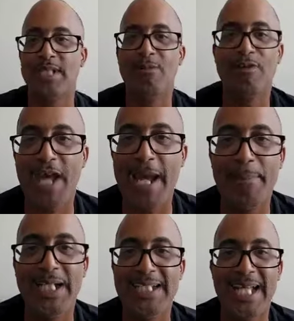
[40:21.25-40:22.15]
that we
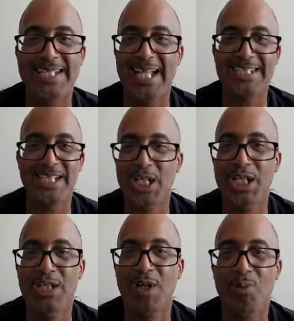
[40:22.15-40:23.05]
family and that that is
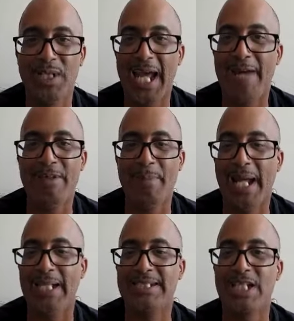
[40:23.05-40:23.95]
love or what have you, man.